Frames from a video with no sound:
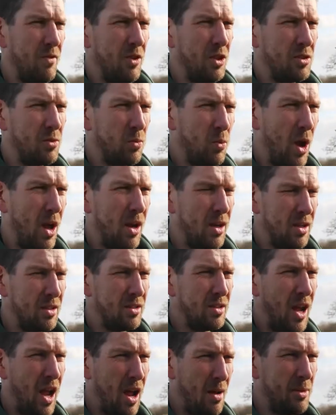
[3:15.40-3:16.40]
of its
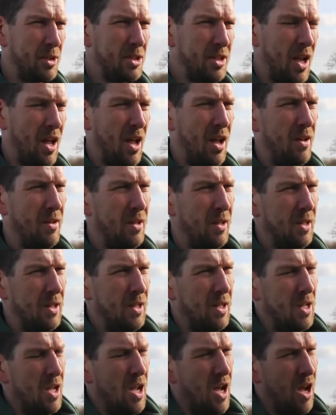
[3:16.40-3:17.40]
wetland habitat
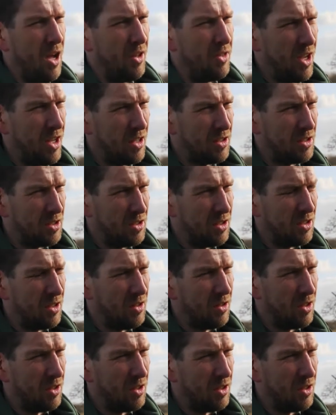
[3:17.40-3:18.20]
and that's